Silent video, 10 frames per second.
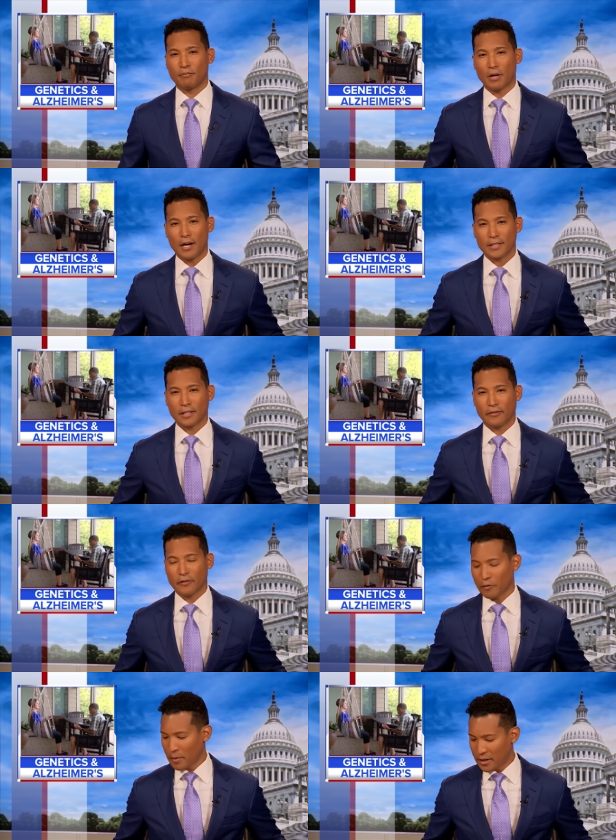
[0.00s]
positive
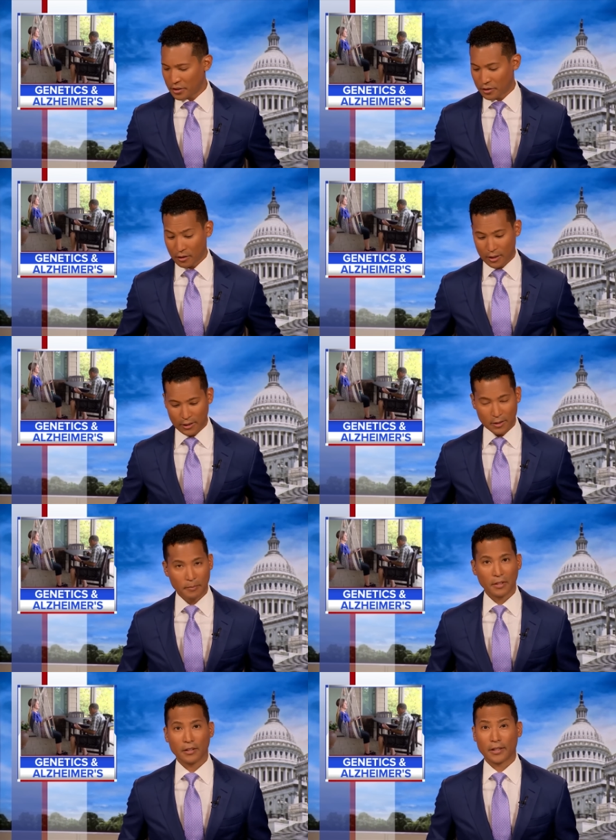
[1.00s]
information on a
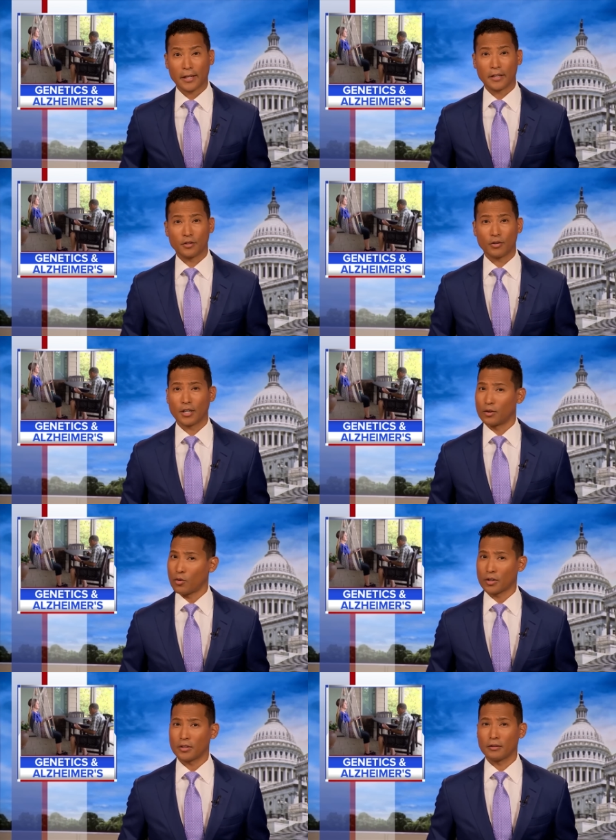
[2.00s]
debilitating drug.
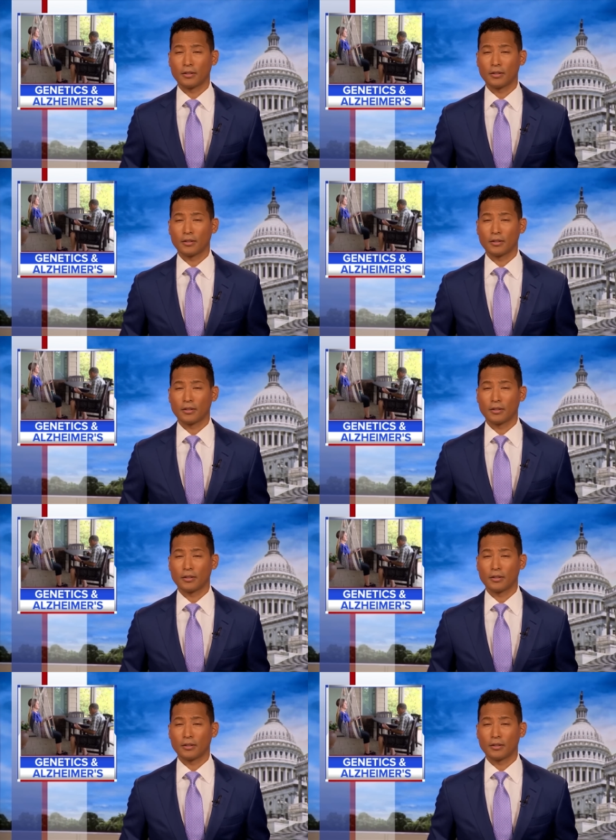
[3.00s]
Gordon?